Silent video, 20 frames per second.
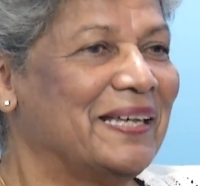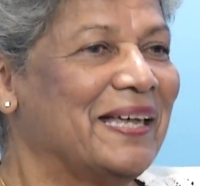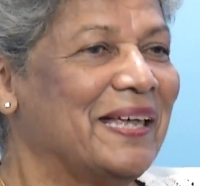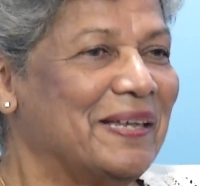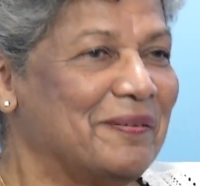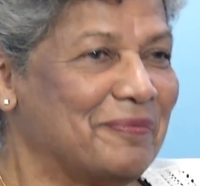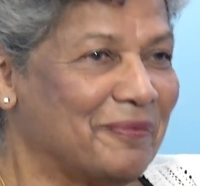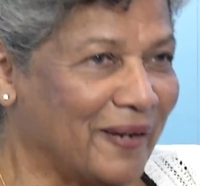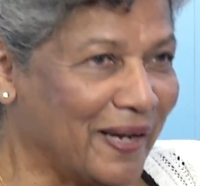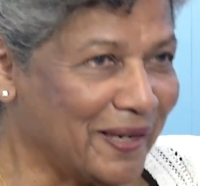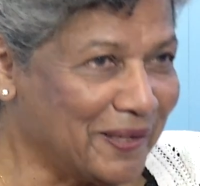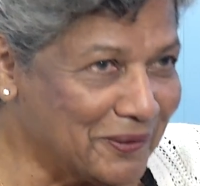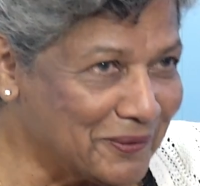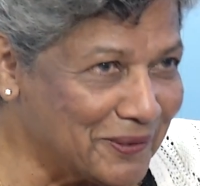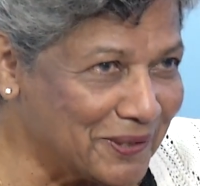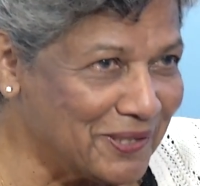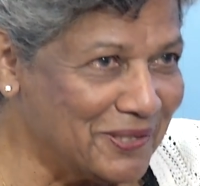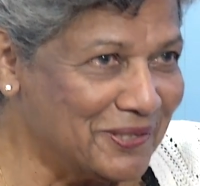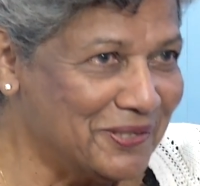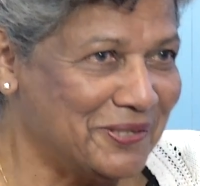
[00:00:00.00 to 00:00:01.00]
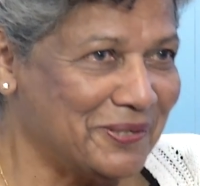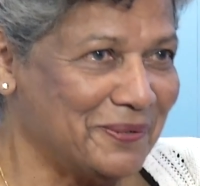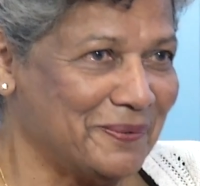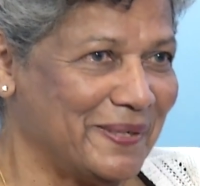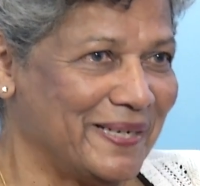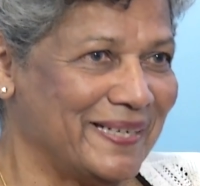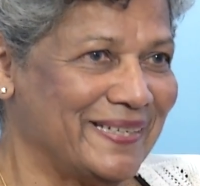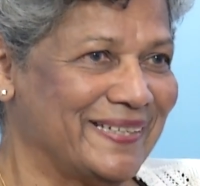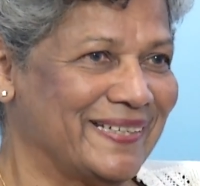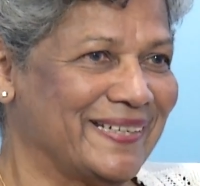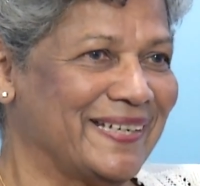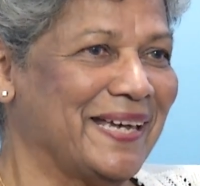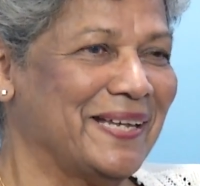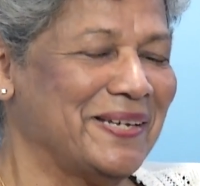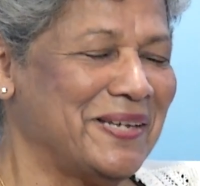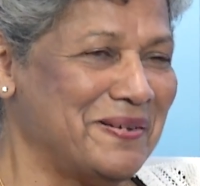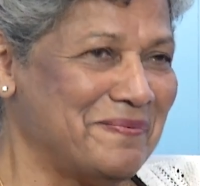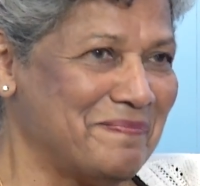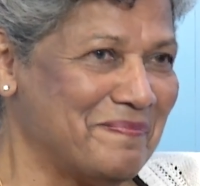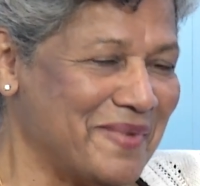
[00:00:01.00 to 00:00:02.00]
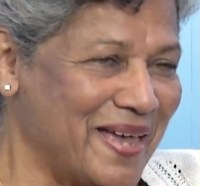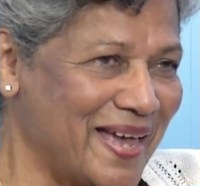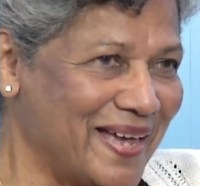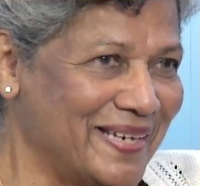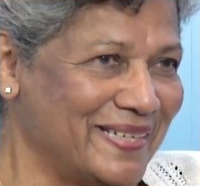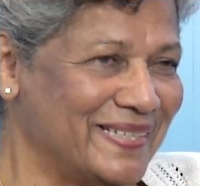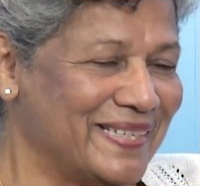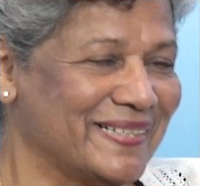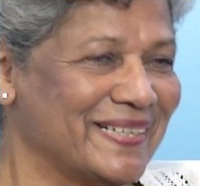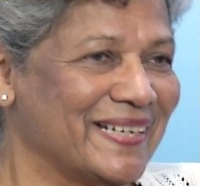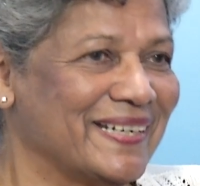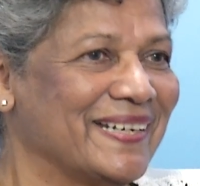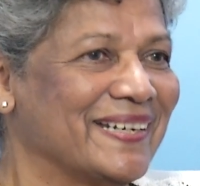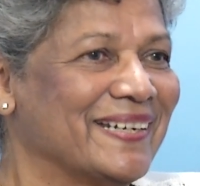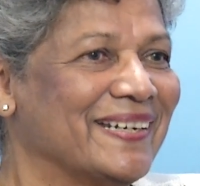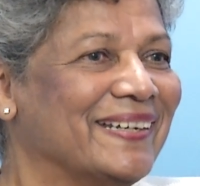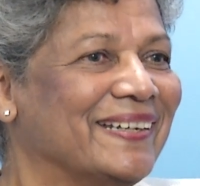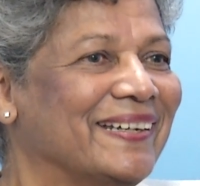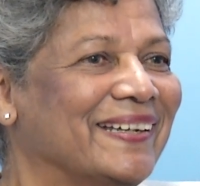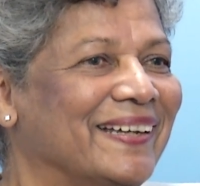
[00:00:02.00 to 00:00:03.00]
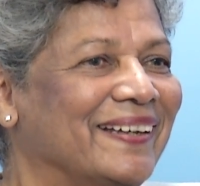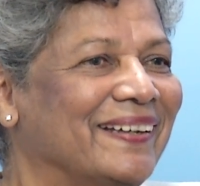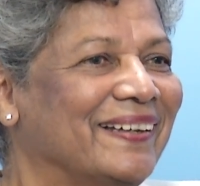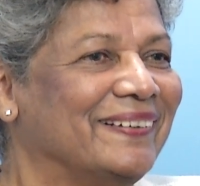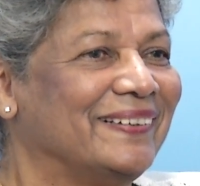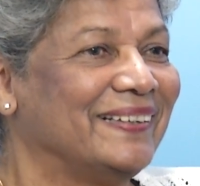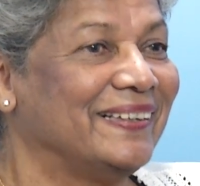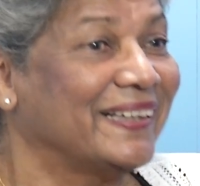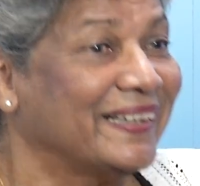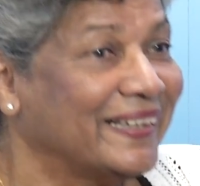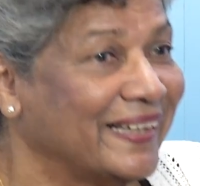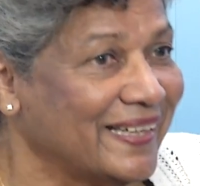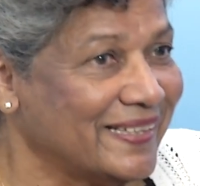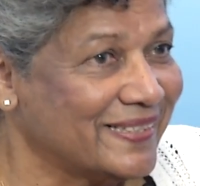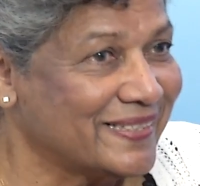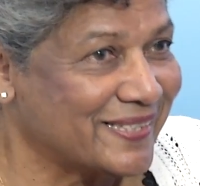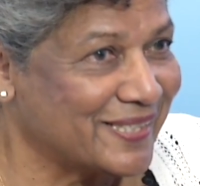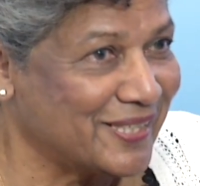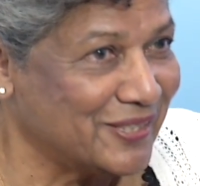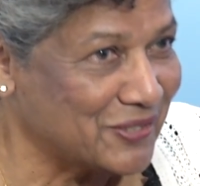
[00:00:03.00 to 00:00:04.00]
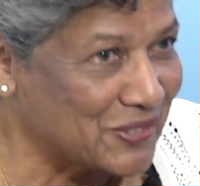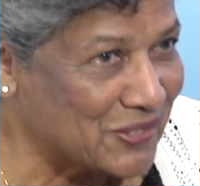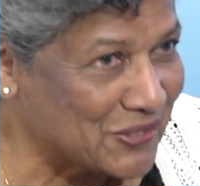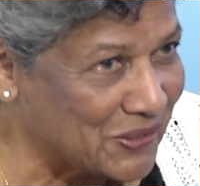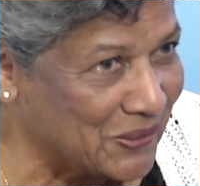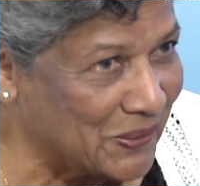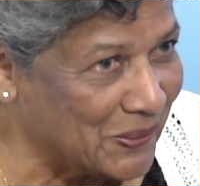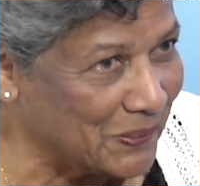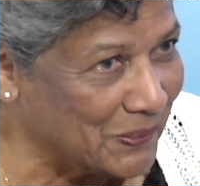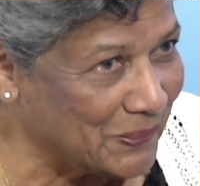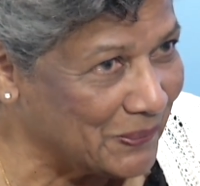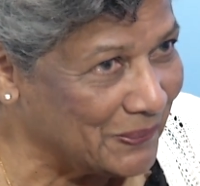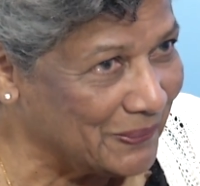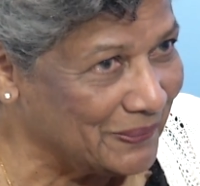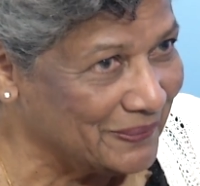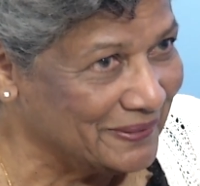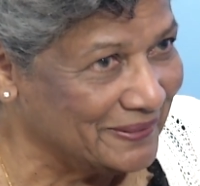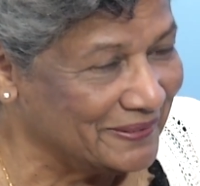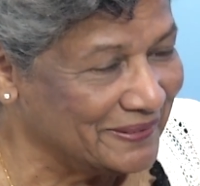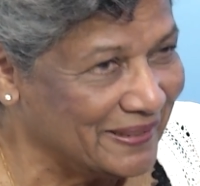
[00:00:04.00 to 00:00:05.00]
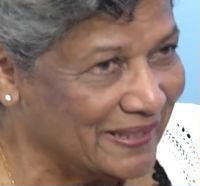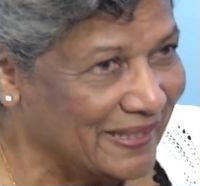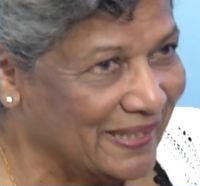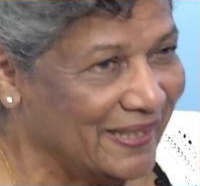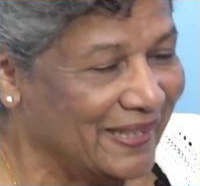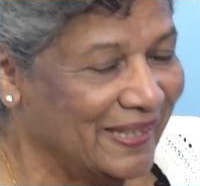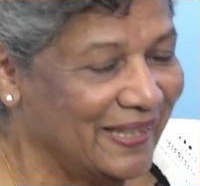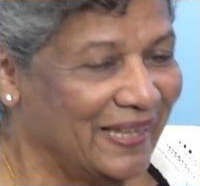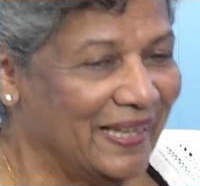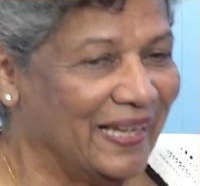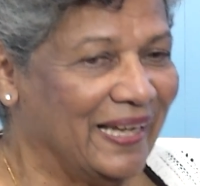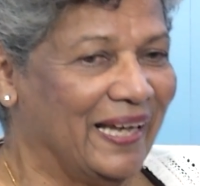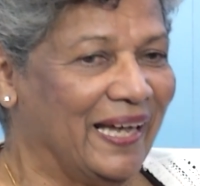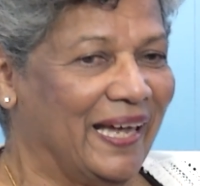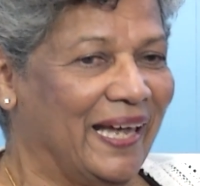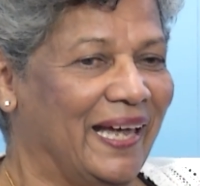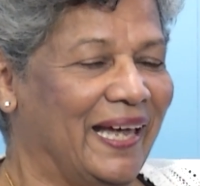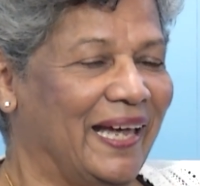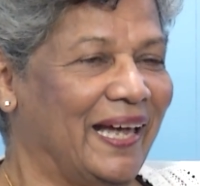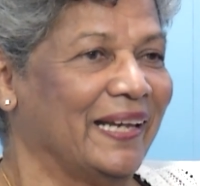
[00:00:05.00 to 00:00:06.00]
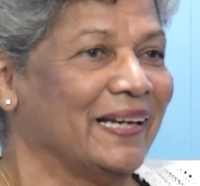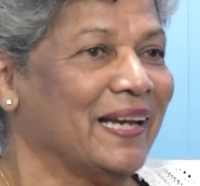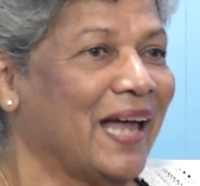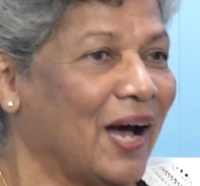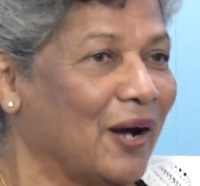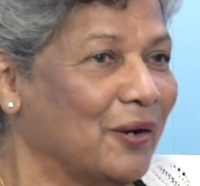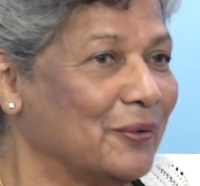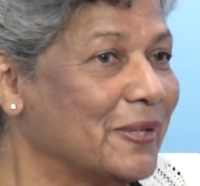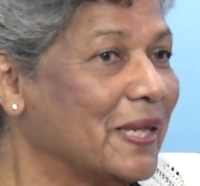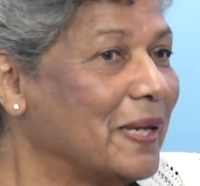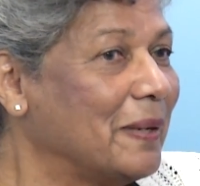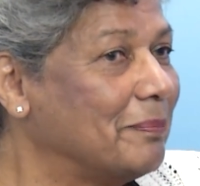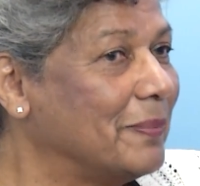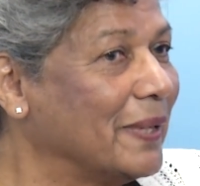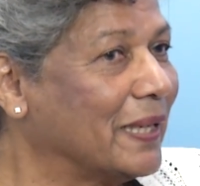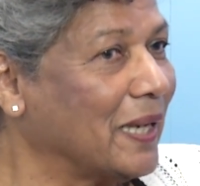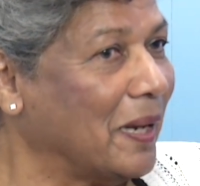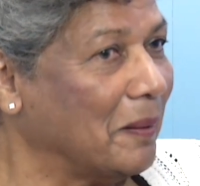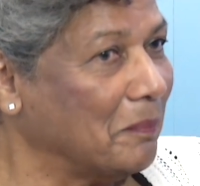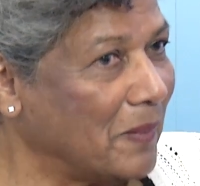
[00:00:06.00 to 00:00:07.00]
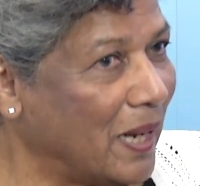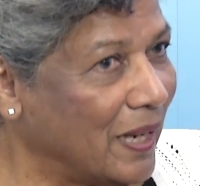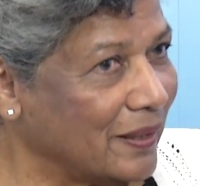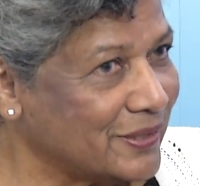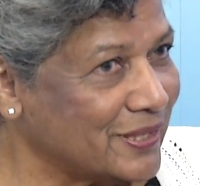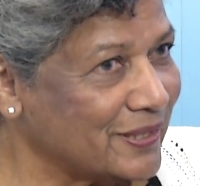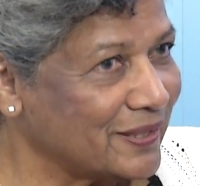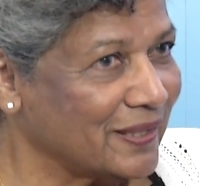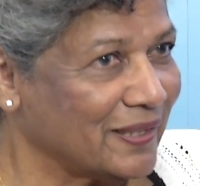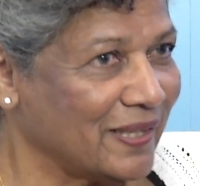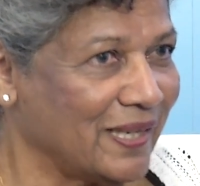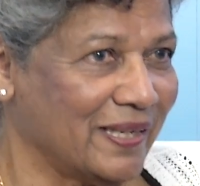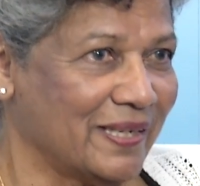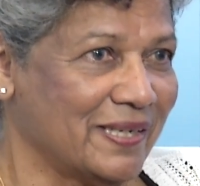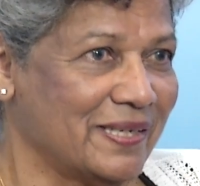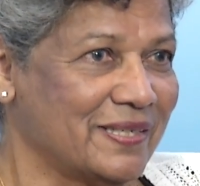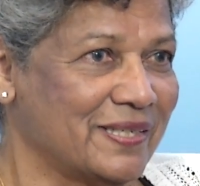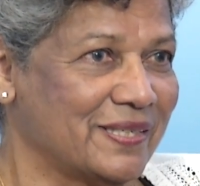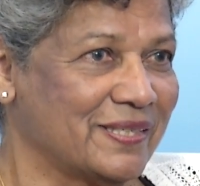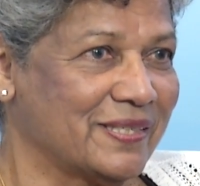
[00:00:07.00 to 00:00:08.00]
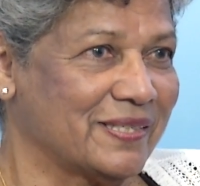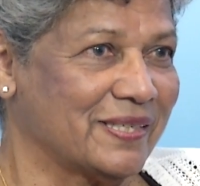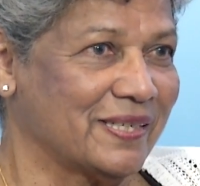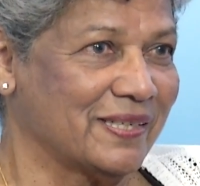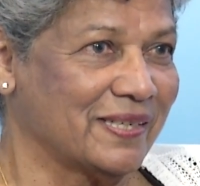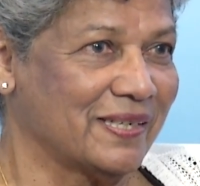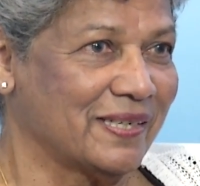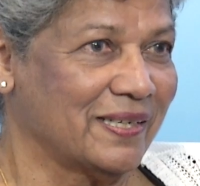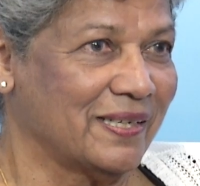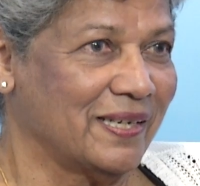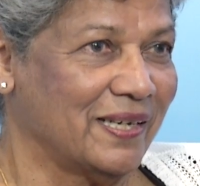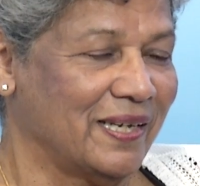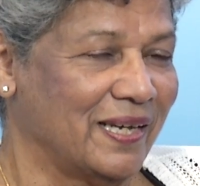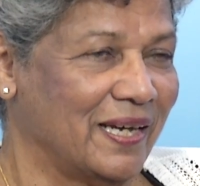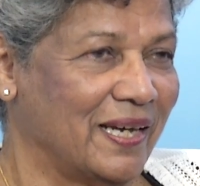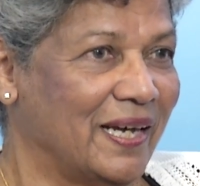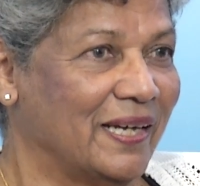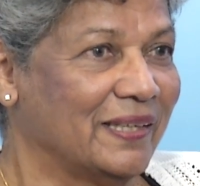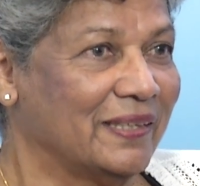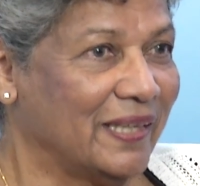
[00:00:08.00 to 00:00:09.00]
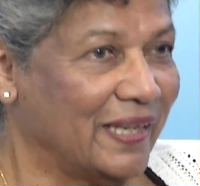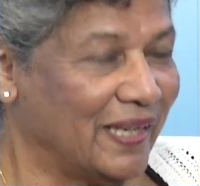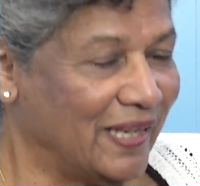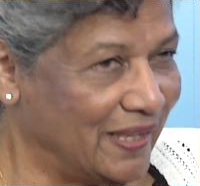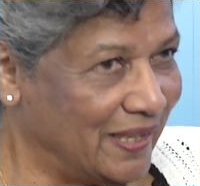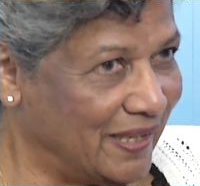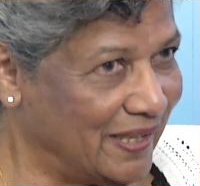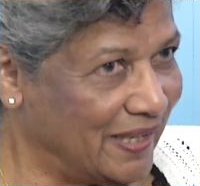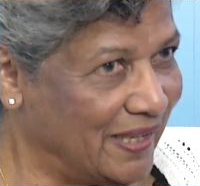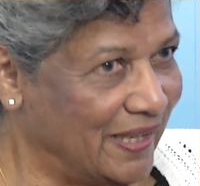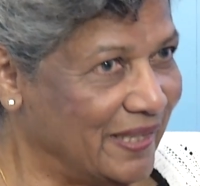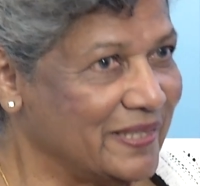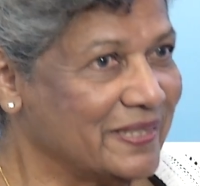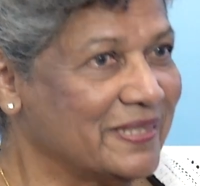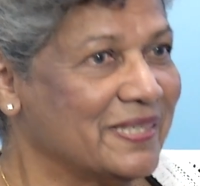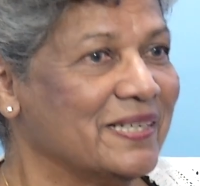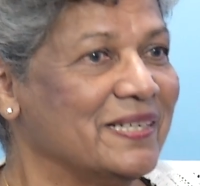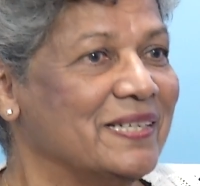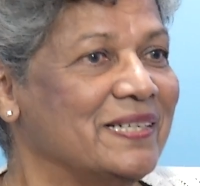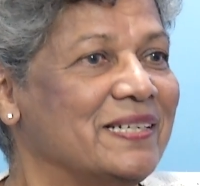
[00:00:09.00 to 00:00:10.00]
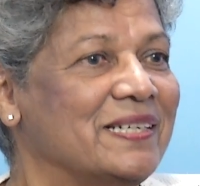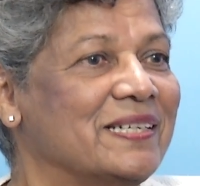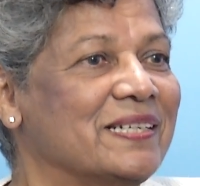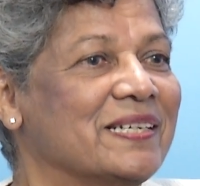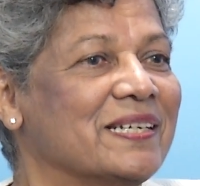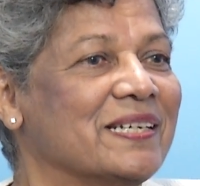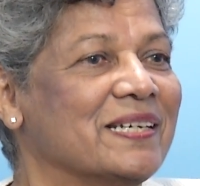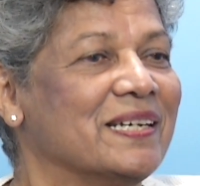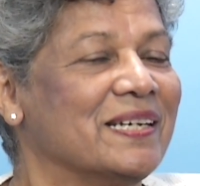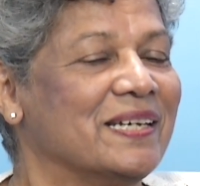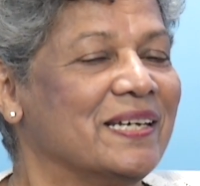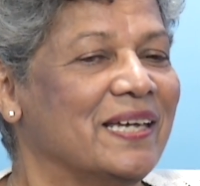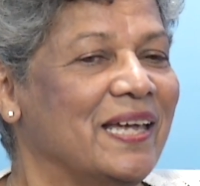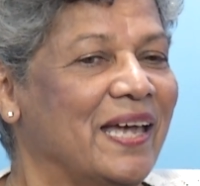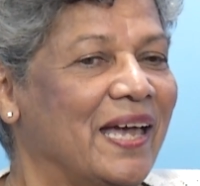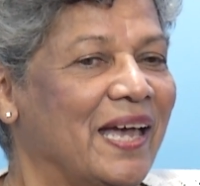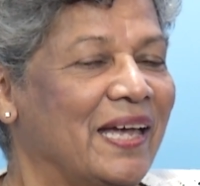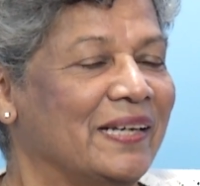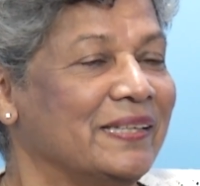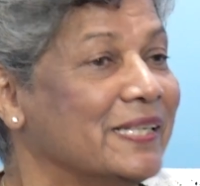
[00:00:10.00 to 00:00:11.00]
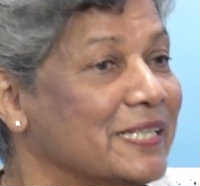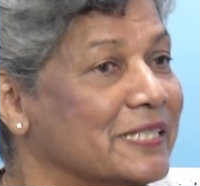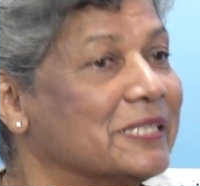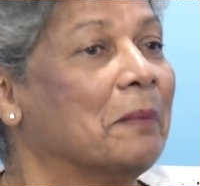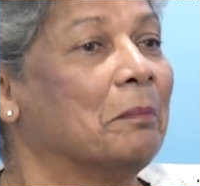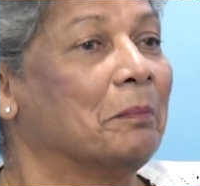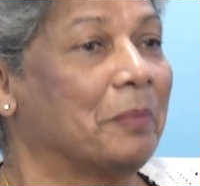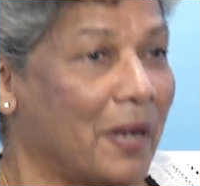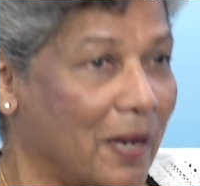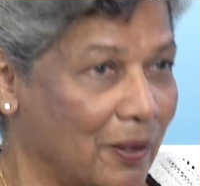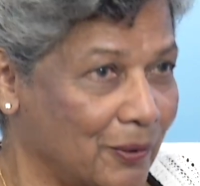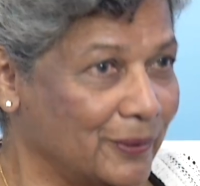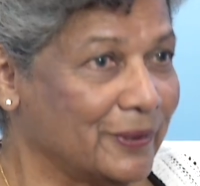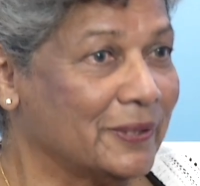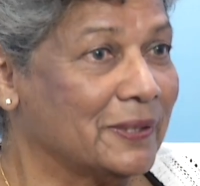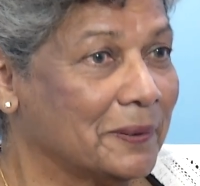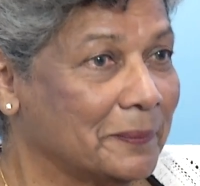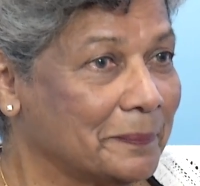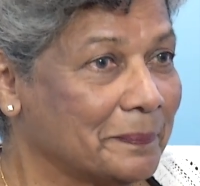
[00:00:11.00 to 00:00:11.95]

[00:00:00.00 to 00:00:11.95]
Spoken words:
if I couldn't do it, can you imagine the kids in school and how they become marginalized and alienated and disempowered?